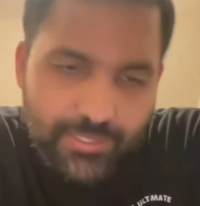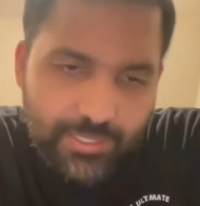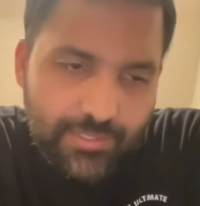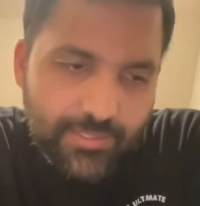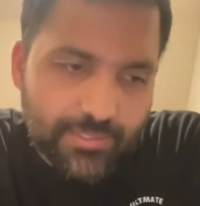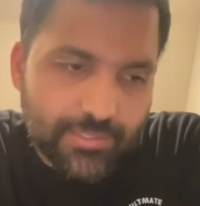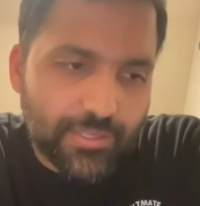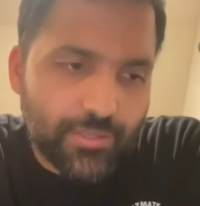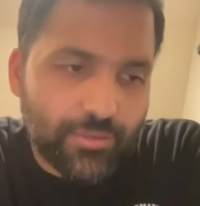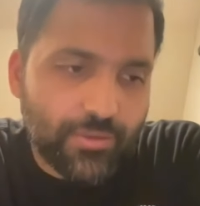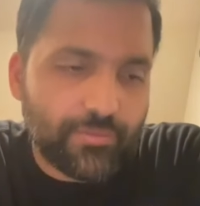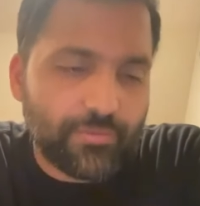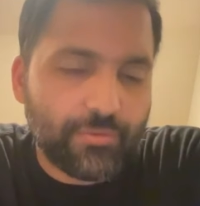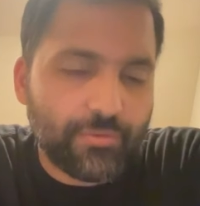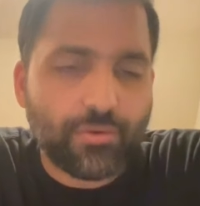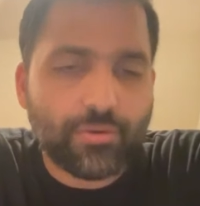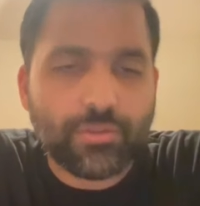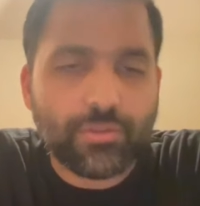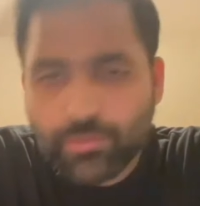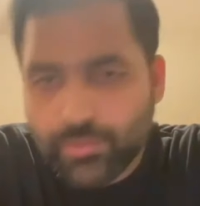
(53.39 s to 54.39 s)
citizen, you have to
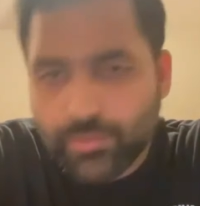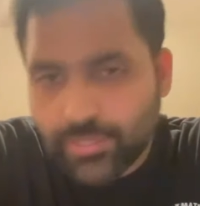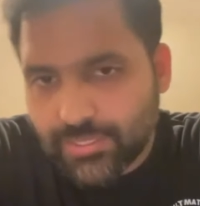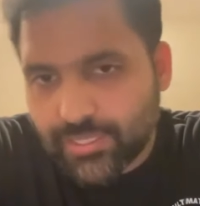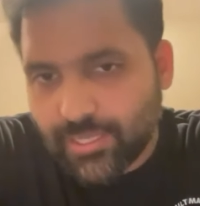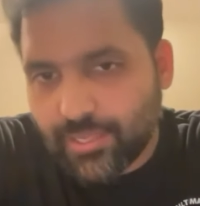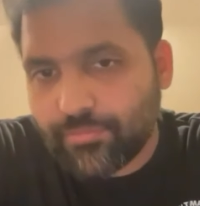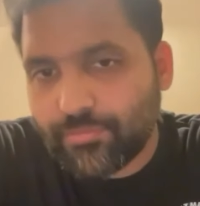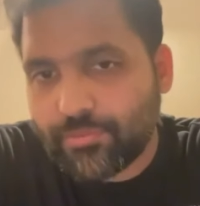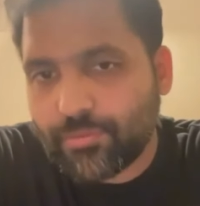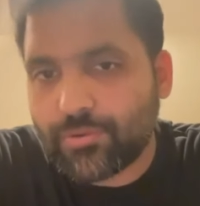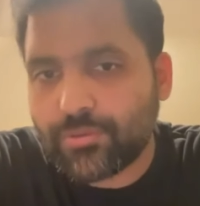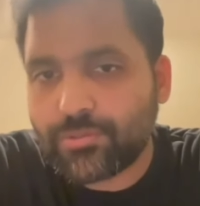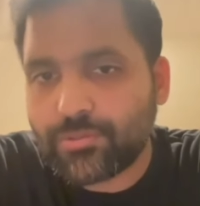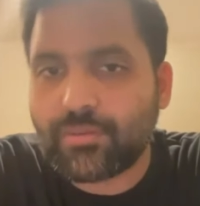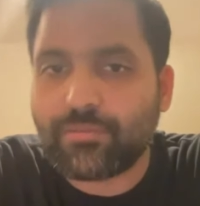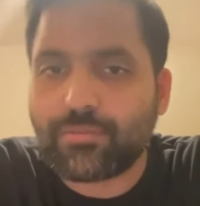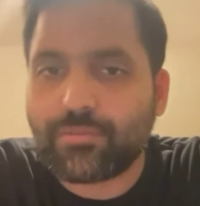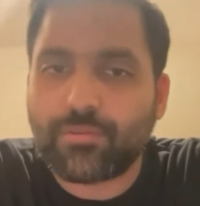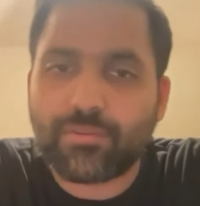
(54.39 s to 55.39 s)
go to U.S. Air Force,
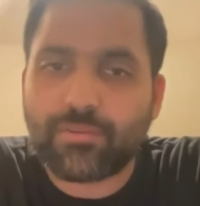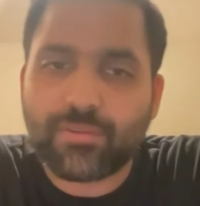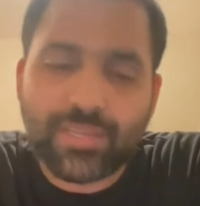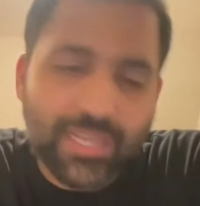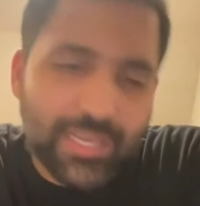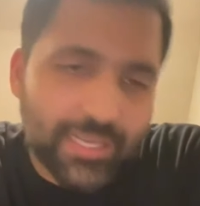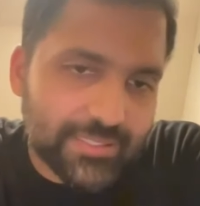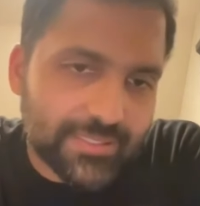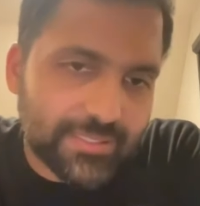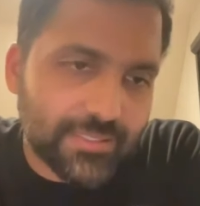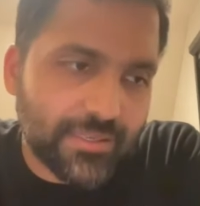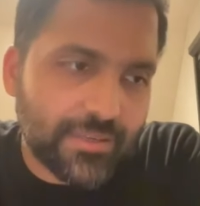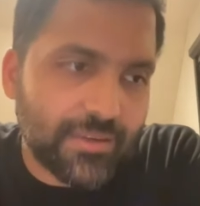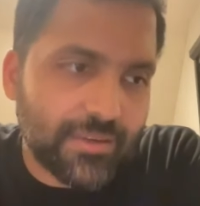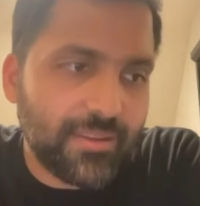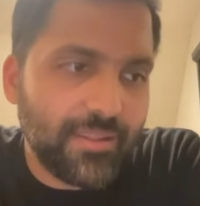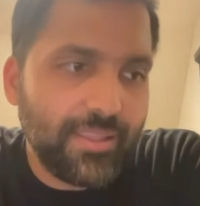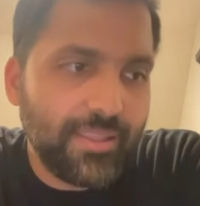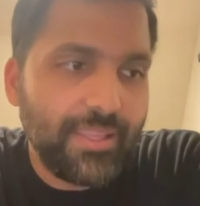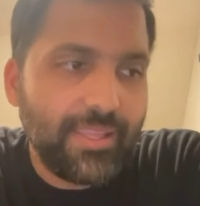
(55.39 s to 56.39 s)
you have to go to
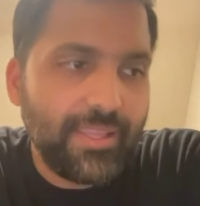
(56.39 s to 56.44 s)
NASA,